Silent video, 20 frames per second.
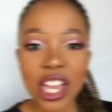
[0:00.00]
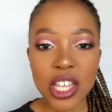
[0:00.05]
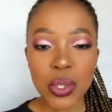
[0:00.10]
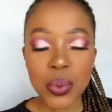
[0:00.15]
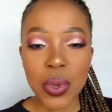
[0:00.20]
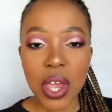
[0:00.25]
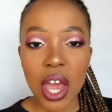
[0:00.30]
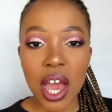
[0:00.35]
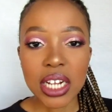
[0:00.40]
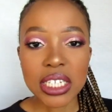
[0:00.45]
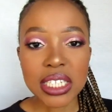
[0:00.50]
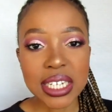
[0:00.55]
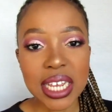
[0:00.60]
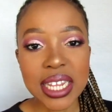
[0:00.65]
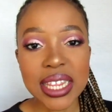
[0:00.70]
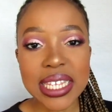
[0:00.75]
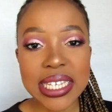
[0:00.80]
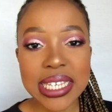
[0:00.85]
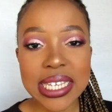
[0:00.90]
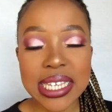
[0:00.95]
guys, we are
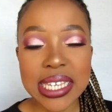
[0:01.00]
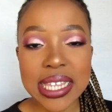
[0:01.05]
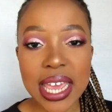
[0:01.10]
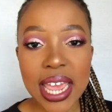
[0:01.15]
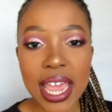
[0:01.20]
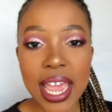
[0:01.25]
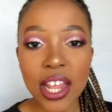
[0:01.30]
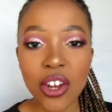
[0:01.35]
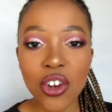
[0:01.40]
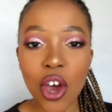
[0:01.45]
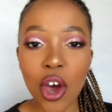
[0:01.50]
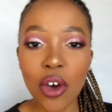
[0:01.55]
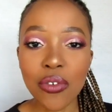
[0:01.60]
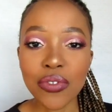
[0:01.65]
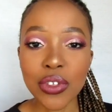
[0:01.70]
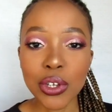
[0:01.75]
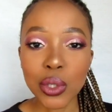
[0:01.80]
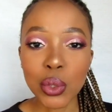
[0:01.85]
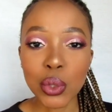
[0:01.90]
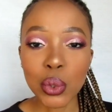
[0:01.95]
done. This is the end
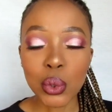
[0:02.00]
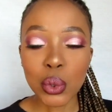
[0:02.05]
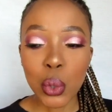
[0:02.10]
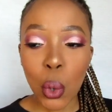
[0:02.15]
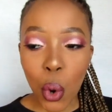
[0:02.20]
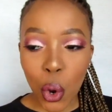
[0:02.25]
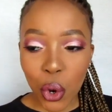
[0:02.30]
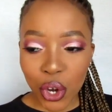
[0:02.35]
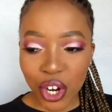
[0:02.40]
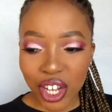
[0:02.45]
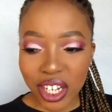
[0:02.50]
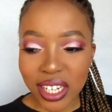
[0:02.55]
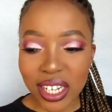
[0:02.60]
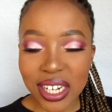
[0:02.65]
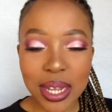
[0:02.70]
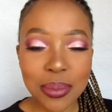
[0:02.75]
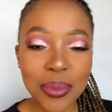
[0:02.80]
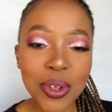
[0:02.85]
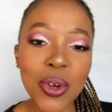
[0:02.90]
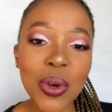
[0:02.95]
of the tutorial.
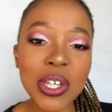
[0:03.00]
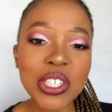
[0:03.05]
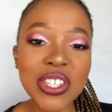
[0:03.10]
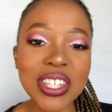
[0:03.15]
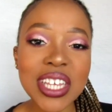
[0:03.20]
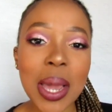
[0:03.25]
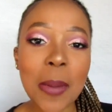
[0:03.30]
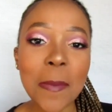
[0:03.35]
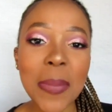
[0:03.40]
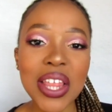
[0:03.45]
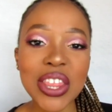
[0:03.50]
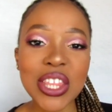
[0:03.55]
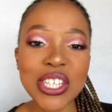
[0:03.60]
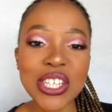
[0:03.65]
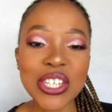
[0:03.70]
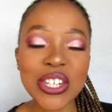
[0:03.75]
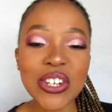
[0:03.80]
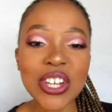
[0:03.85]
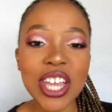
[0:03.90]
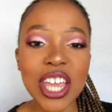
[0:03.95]
Let me know what you think about
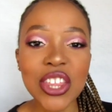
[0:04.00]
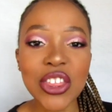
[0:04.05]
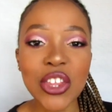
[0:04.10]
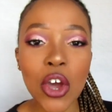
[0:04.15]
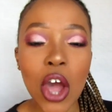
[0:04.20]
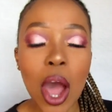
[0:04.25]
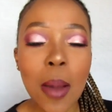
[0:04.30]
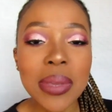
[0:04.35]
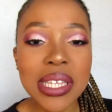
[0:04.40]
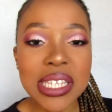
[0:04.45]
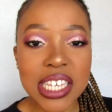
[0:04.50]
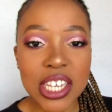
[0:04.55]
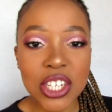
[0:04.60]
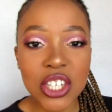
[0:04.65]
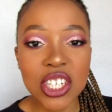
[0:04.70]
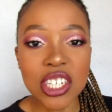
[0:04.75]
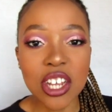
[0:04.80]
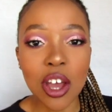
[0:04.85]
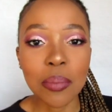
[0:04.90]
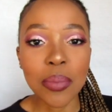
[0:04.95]
this look in the comment
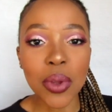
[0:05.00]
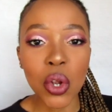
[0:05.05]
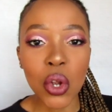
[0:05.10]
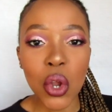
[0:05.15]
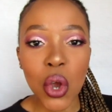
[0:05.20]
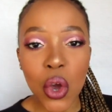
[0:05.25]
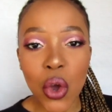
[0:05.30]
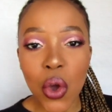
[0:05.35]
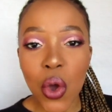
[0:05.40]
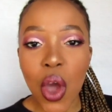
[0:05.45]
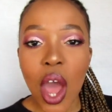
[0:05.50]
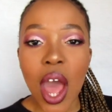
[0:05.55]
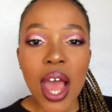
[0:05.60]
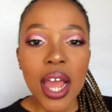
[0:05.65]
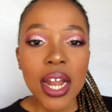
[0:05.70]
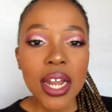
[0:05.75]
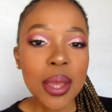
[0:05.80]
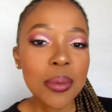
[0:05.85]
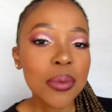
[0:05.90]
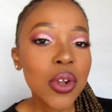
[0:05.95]
section down below.
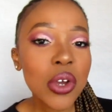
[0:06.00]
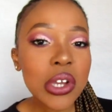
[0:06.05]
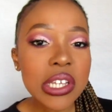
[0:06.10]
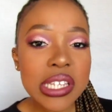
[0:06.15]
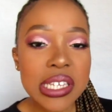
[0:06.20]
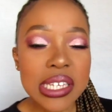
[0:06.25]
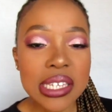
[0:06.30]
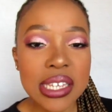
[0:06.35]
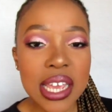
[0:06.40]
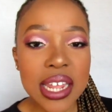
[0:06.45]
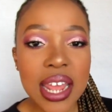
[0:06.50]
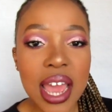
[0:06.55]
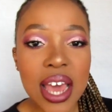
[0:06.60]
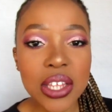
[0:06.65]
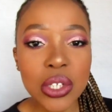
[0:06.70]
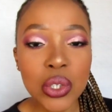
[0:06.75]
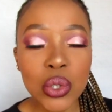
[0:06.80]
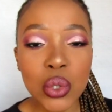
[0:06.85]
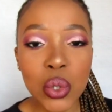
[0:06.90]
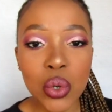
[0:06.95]
Let me know if there's any
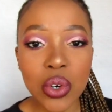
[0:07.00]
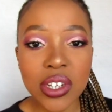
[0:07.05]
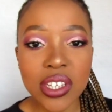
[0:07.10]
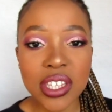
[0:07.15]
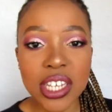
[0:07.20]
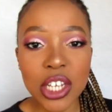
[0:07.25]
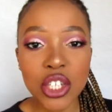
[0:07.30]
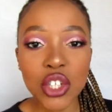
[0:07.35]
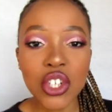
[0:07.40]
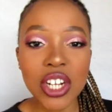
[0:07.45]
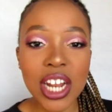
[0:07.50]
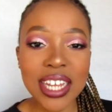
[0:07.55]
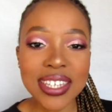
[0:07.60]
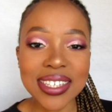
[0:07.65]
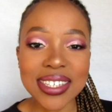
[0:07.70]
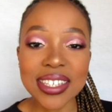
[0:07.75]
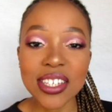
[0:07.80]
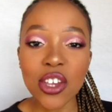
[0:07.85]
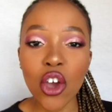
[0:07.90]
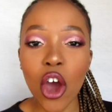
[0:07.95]
other tutorials that you'd like
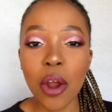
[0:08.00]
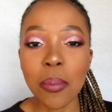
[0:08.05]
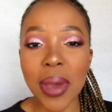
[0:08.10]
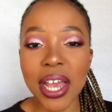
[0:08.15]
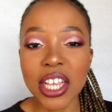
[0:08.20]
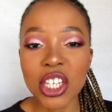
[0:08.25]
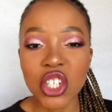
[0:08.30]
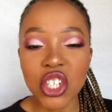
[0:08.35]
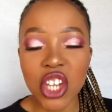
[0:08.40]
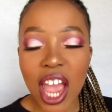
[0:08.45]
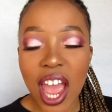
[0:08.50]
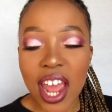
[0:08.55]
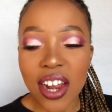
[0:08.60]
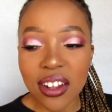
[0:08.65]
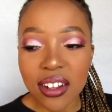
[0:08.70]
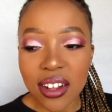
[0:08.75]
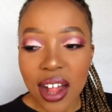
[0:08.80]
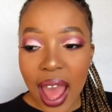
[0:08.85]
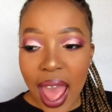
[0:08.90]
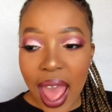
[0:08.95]
to see on my
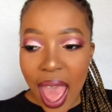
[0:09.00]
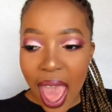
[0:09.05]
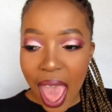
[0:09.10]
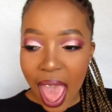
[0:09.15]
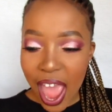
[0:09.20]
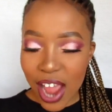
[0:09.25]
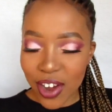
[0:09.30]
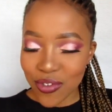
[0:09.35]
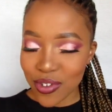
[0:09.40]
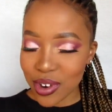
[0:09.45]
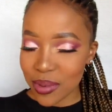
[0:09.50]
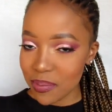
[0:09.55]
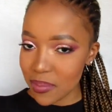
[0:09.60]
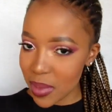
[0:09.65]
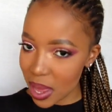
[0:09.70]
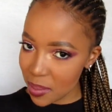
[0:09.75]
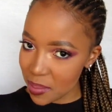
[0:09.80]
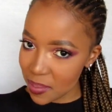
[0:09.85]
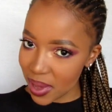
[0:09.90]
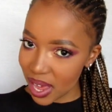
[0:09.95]
channel. And
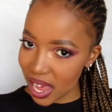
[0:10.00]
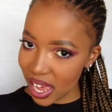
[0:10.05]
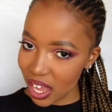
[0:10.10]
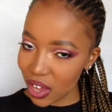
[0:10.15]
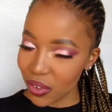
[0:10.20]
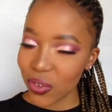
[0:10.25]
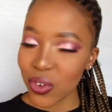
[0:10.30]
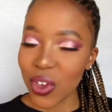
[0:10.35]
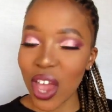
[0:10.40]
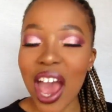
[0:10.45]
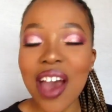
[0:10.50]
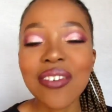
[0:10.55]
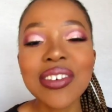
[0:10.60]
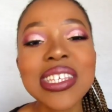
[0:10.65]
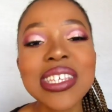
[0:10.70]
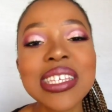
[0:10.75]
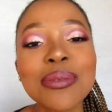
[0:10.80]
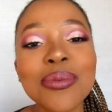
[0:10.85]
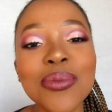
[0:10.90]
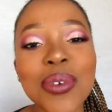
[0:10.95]
remember, if you
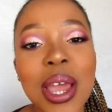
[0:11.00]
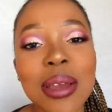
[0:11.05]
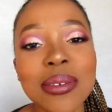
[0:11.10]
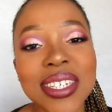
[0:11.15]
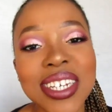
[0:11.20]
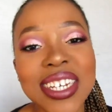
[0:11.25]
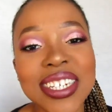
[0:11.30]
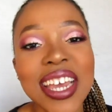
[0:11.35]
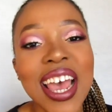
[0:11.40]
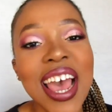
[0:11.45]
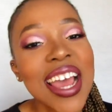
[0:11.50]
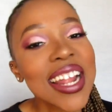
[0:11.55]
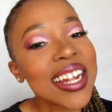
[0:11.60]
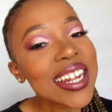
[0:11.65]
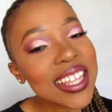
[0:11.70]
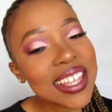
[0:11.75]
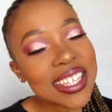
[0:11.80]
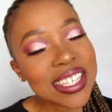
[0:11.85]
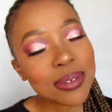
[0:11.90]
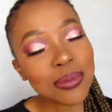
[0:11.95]
haven't subscribed yet,
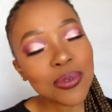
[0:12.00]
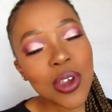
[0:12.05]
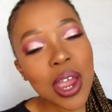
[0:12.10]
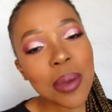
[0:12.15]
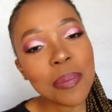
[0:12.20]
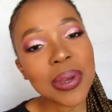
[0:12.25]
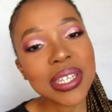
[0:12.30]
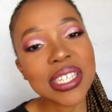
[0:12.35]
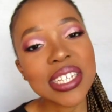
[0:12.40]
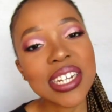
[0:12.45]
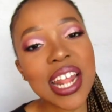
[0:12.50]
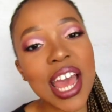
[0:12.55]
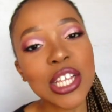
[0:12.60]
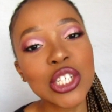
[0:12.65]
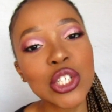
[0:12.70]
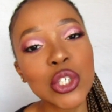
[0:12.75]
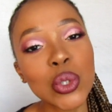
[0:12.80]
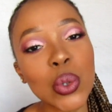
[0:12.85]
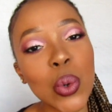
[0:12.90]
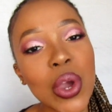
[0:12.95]
click the subscribe button
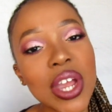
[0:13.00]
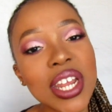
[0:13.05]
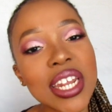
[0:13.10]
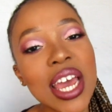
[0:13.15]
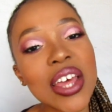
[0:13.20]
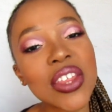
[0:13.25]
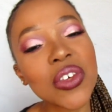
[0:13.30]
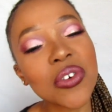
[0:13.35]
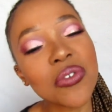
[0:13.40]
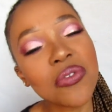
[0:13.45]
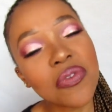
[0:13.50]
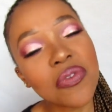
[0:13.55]
and join the